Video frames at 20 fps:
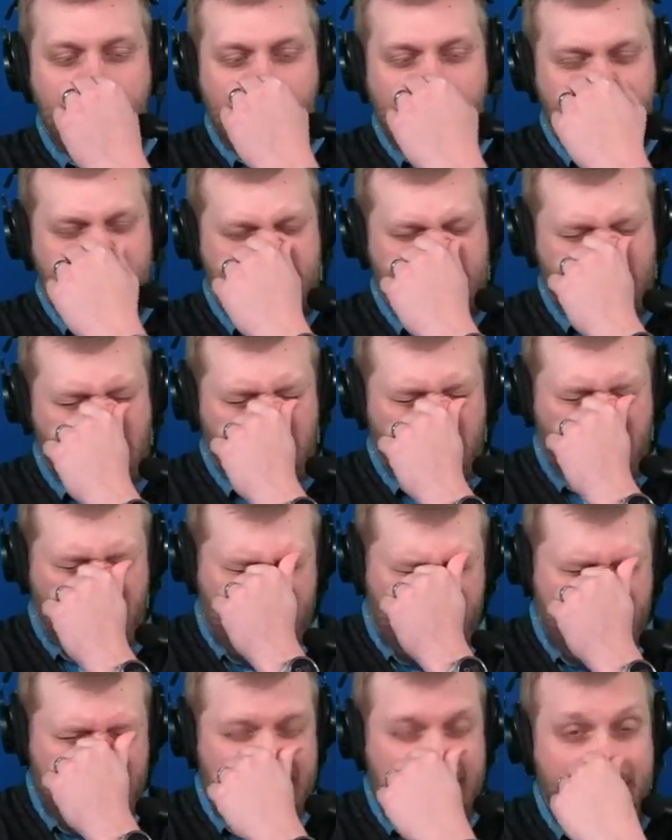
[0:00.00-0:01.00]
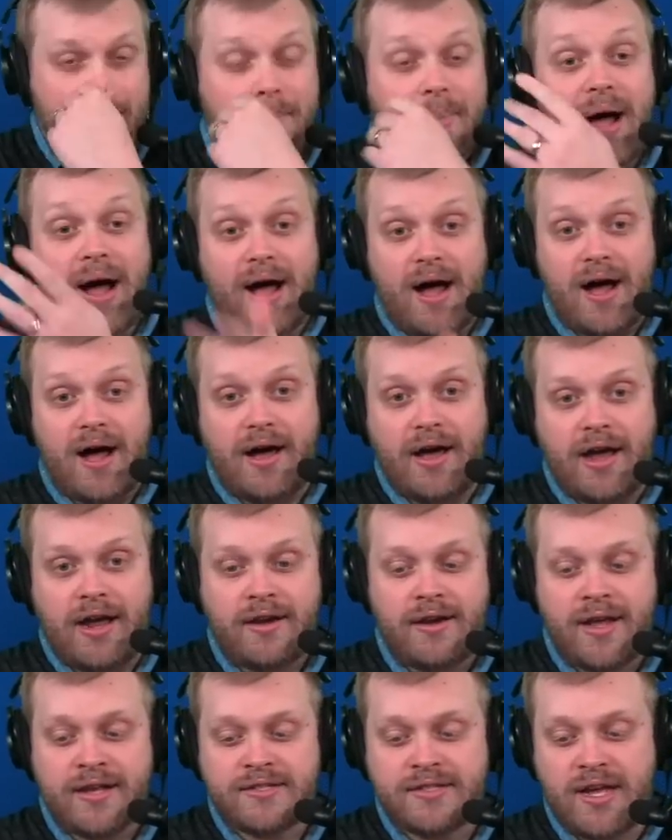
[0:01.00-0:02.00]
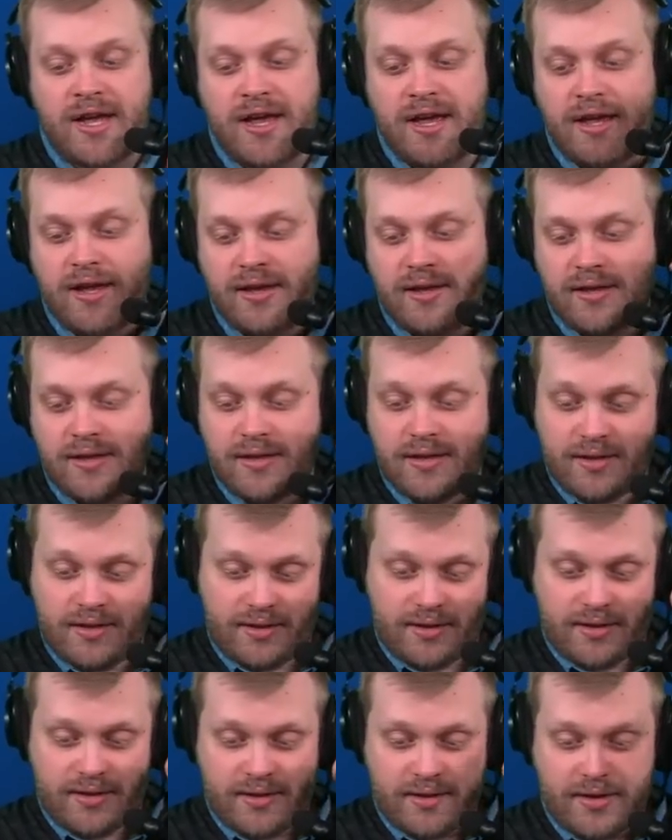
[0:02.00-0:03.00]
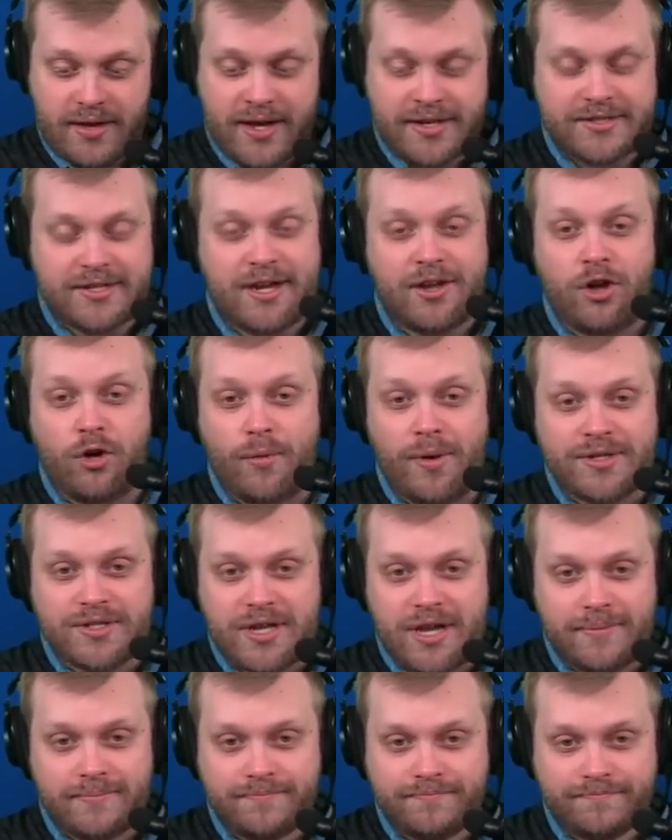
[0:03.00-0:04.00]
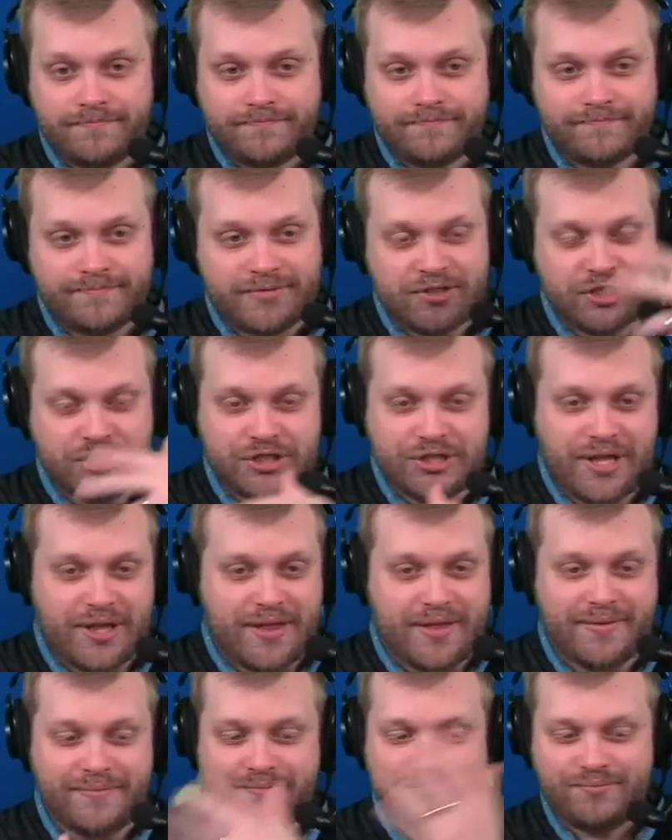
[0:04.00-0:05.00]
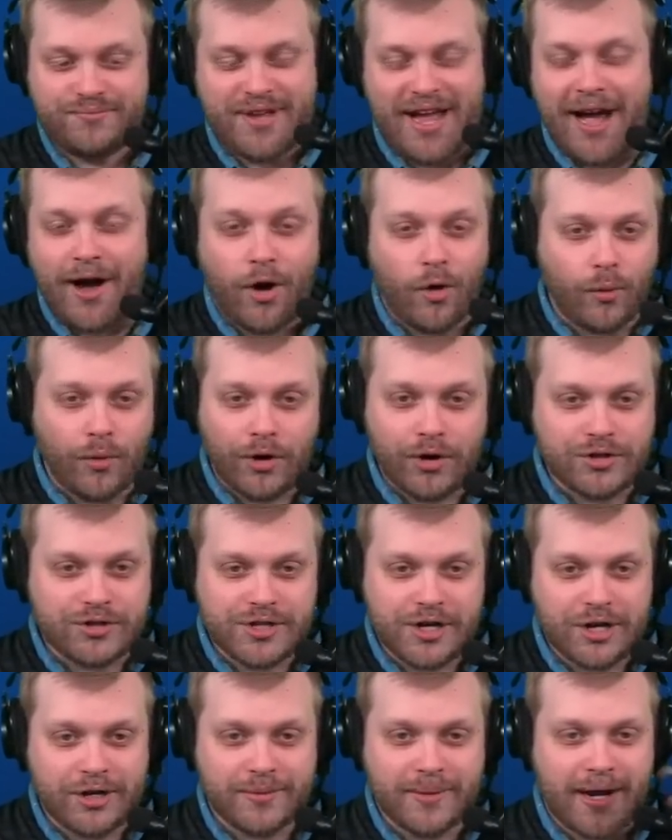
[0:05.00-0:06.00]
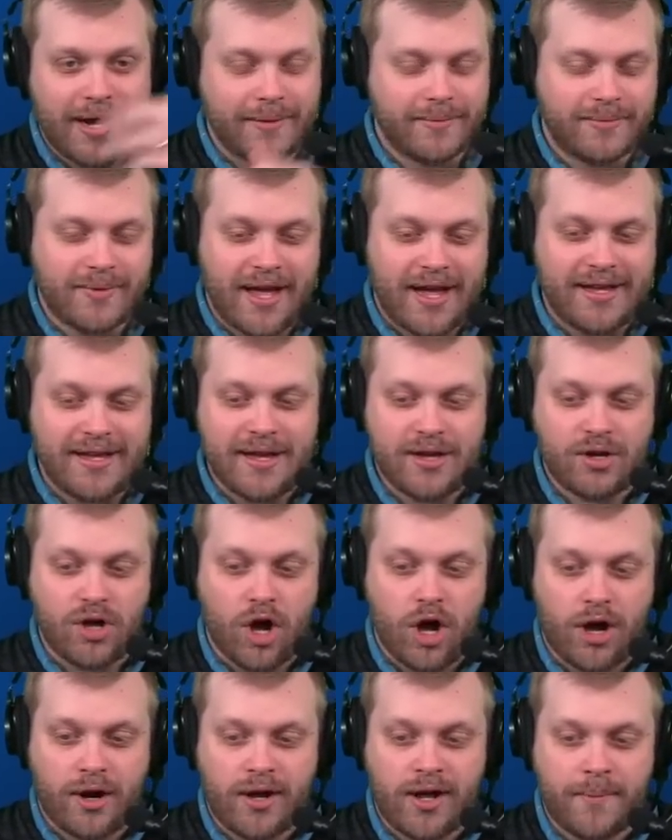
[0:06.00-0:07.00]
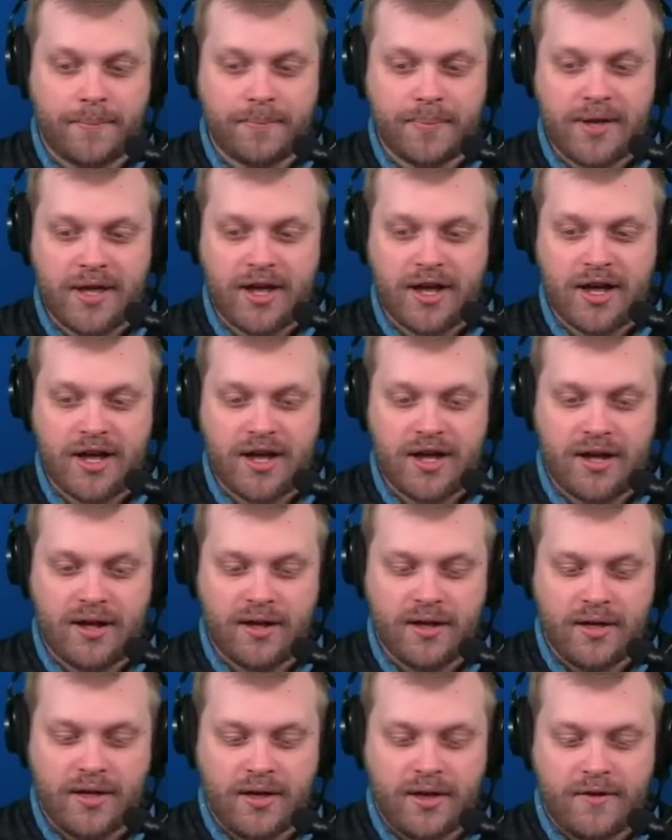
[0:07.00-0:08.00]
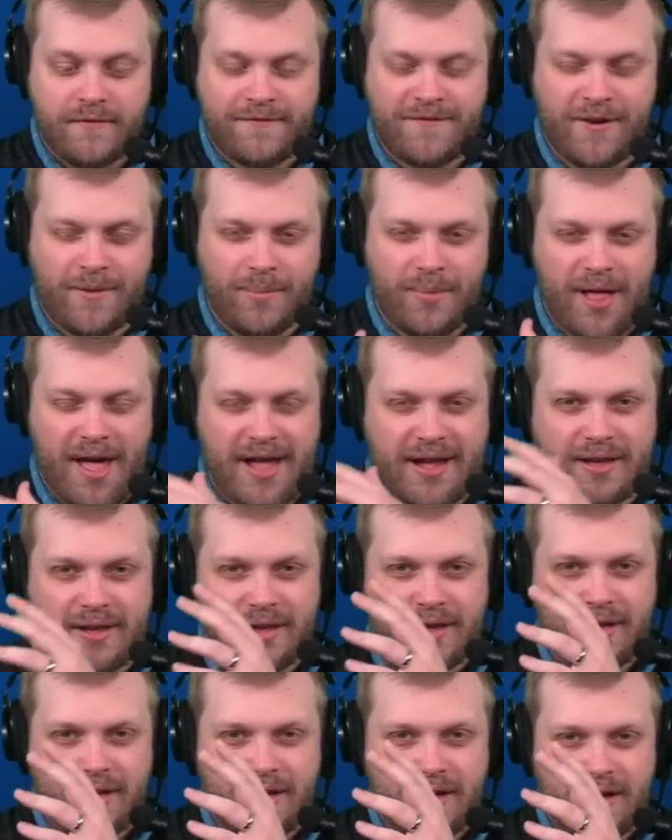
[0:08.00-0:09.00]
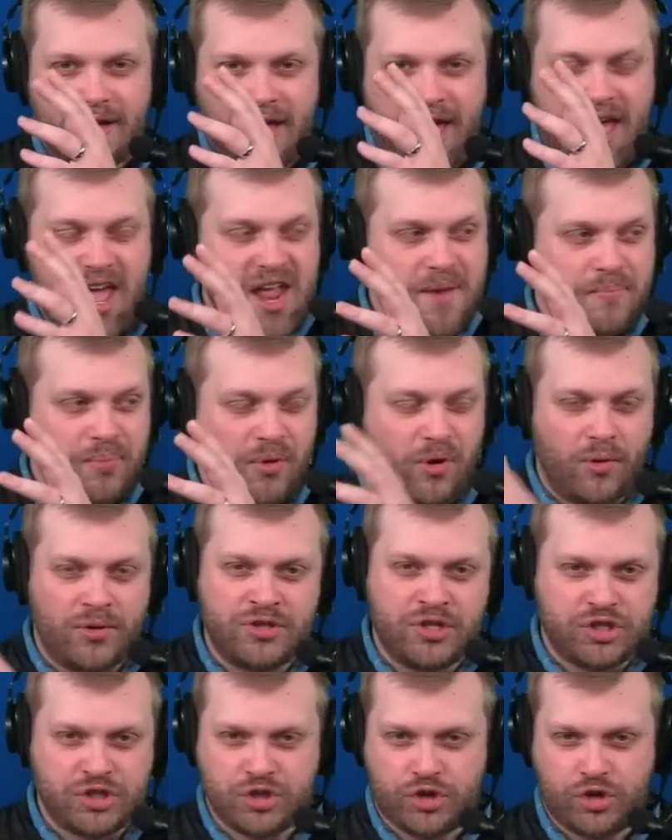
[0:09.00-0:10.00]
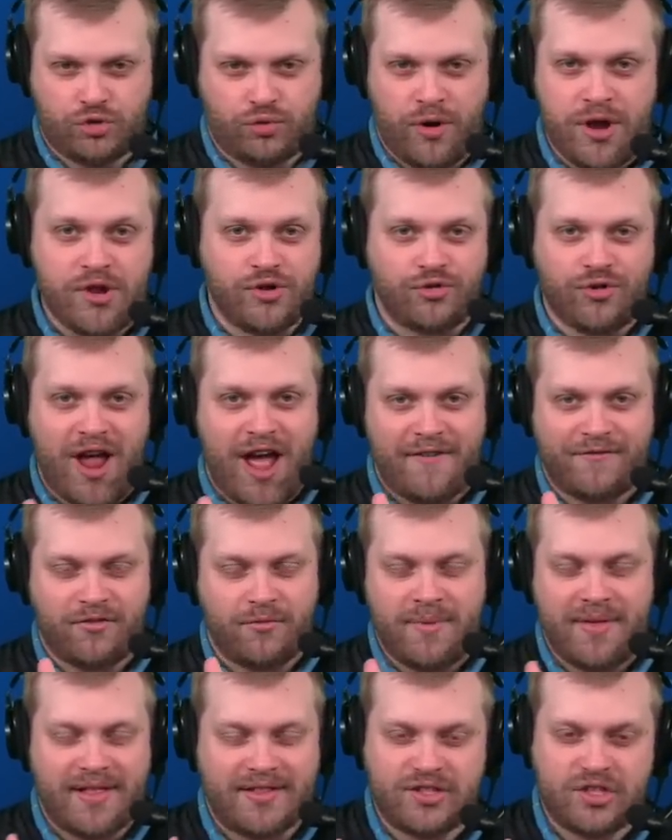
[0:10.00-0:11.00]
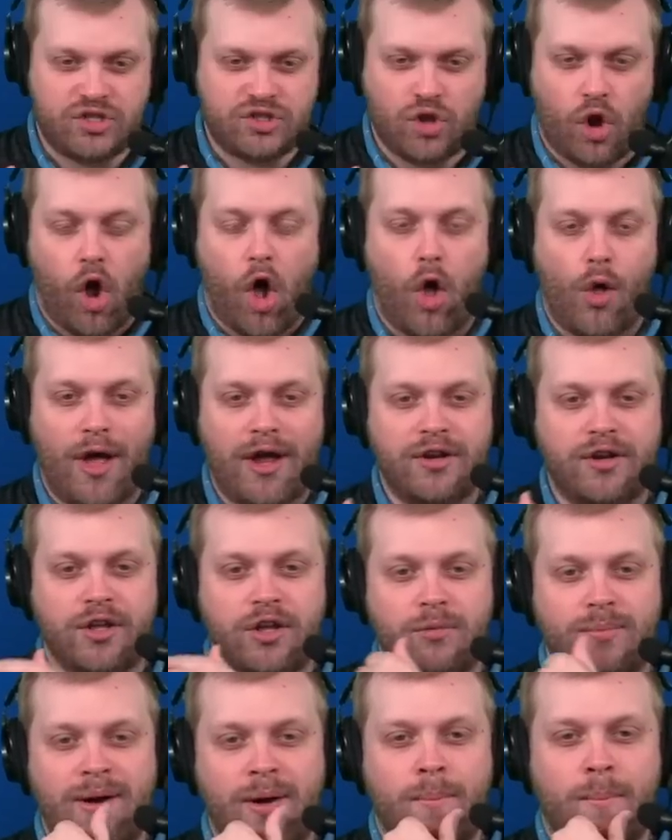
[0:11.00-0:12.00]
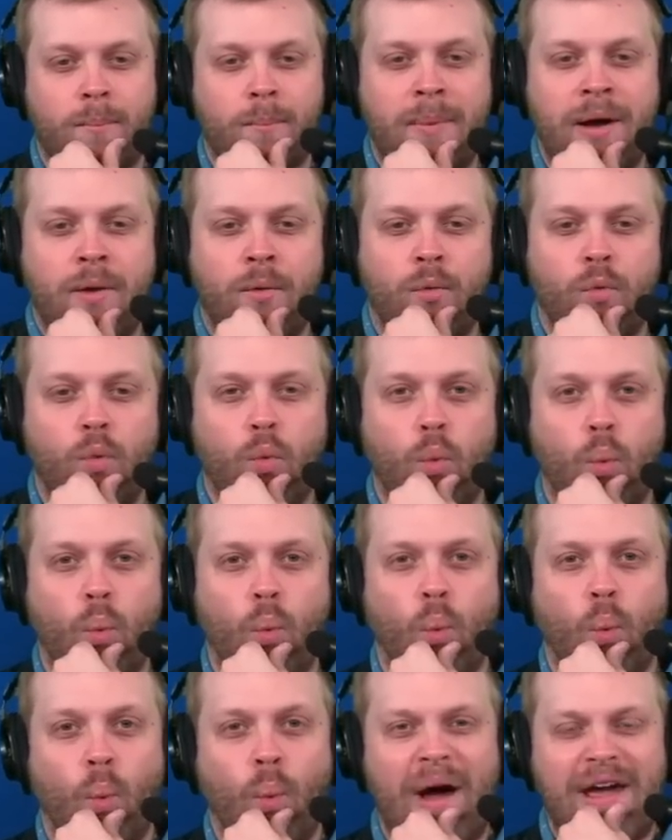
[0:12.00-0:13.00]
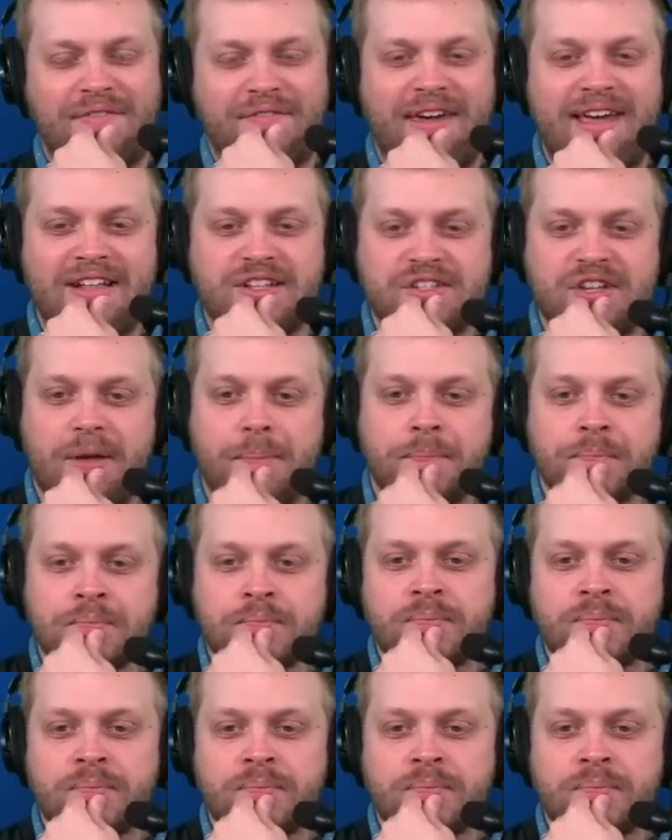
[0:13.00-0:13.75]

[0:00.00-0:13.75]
So I am behind as I as I always am. Just how it works here. I, I get caught up uh, from like April is a straight draft for me. That's all I do. My my wife hates it.